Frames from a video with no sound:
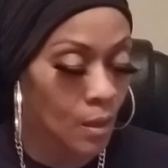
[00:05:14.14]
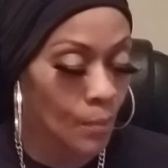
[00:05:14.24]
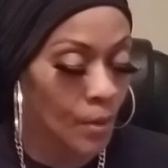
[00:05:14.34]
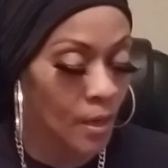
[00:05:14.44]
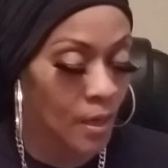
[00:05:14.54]

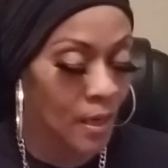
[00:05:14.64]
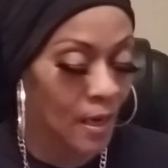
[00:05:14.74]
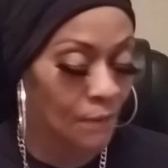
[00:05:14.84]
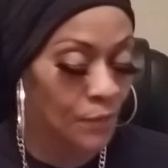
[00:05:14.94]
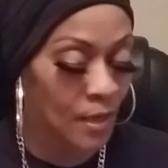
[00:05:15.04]
but and
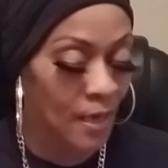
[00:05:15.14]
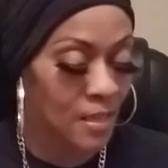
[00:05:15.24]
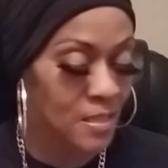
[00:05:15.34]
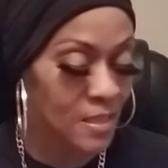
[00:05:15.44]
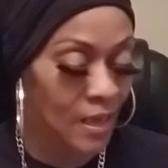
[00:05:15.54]
I feel like
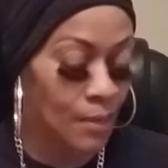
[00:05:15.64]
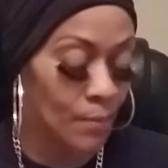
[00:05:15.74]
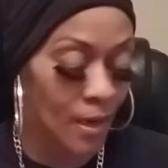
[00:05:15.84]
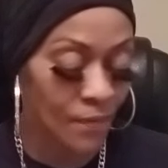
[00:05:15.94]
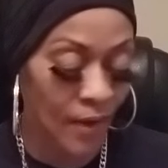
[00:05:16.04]
this lady
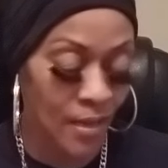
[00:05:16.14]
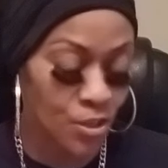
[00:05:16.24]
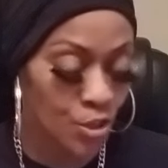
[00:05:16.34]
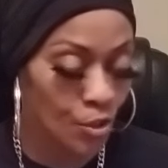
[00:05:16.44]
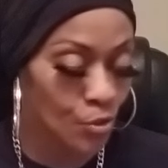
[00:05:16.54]
may have had
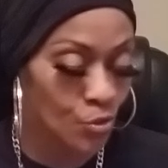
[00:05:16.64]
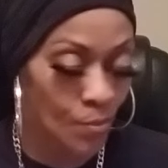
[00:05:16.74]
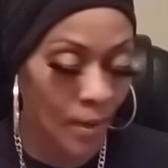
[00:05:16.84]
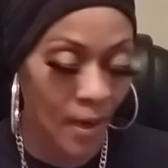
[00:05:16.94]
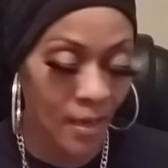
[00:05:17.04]

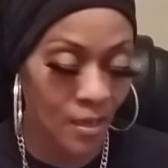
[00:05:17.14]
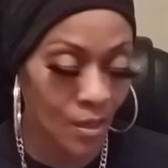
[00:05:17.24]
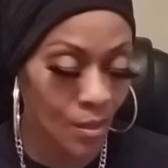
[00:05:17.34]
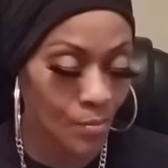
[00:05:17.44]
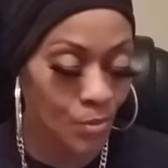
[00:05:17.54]
children by
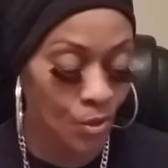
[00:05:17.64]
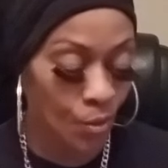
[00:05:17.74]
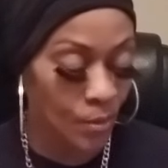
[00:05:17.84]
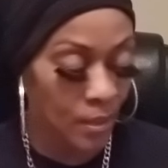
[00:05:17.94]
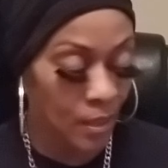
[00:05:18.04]
him, you
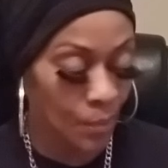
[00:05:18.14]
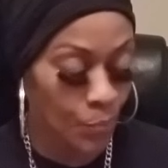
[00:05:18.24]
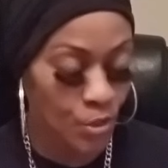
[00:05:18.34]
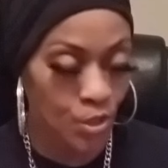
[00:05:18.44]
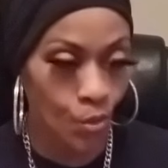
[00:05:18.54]
know, with the
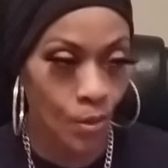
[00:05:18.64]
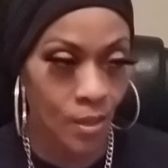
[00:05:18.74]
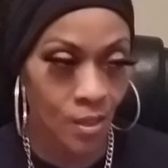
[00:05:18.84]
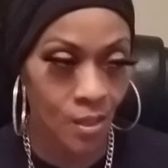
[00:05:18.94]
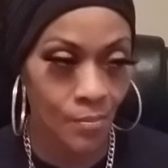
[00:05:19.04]
empress
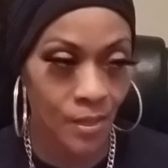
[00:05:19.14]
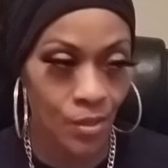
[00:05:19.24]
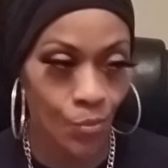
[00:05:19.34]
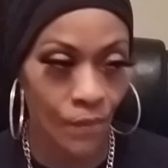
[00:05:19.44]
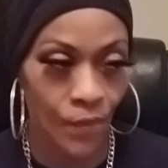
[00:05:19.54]
showing up and
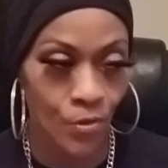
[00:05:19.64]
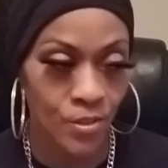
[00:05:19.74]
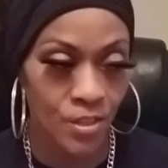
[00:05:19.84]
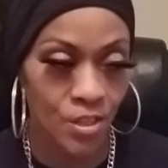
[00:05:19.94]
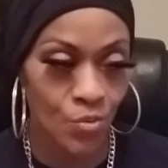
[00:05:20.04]
the
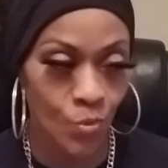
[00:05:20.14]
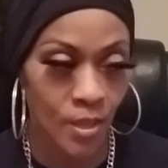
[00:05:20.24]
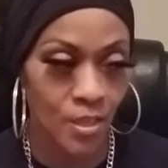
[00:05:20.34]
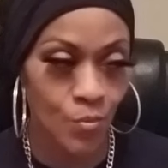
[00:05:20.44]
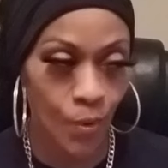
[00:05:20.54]
reverses just
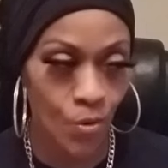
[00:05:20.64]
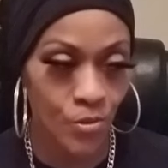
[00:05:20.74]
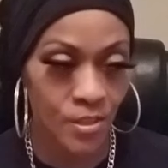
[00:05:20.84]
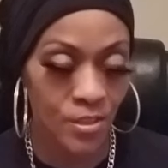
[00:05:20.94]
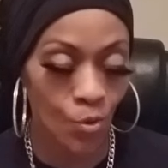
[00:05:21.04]
wasn't his
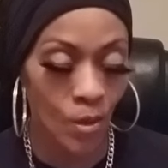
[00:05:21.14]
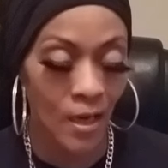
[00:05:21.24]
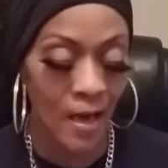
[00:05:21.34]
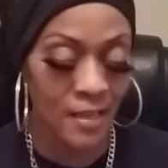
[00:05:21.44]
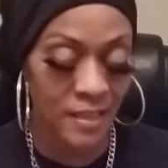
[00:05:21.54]
person. So a
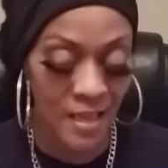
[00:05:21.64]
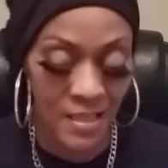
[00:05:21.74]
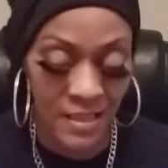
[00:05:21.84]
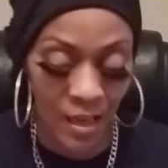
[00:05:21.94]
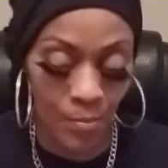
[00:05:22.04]
lot of
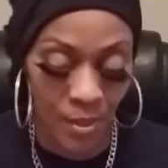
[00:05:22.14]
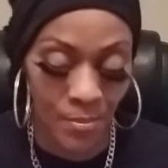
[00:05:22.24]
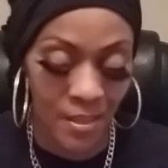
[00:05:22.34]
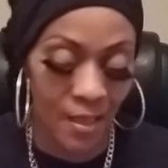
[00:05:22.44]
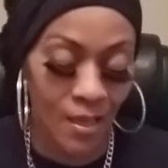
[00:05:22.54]
things kept
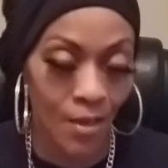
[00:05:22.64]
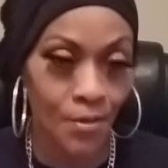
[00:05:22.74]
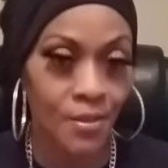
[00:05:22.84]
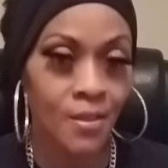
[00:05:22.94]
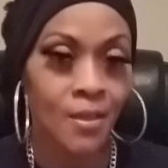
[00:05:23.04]
them
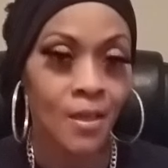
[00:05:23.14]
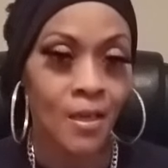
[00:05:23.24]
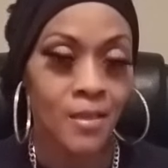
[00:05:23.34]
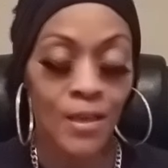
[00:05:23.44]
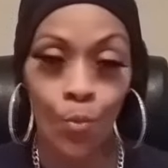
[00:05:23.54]
together
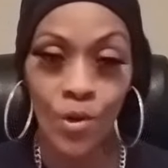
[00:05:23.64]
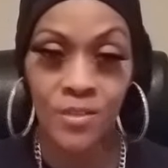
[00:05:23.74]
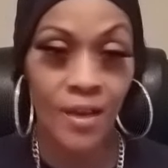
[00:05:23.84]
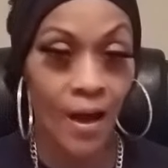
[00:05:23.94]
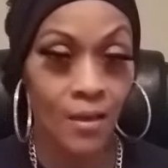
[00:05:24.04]
that
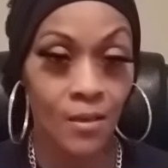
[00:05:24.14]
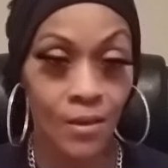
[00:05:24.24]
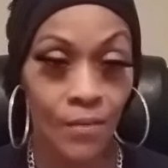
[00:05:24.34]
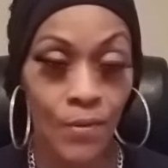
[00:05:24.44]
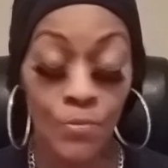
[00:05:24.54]
was not
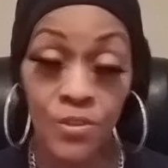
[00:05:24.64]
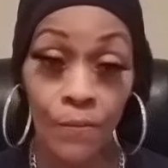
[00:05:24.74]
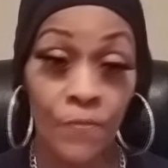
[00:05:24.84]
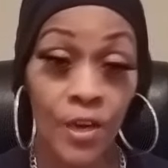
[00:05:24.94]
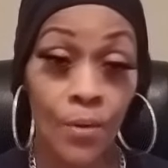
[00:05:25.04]
love. It was
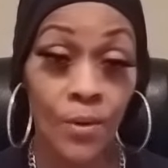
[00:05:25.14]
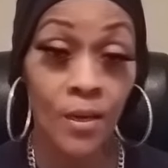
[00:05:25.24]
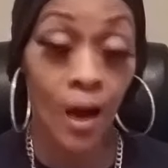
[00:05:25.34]
the very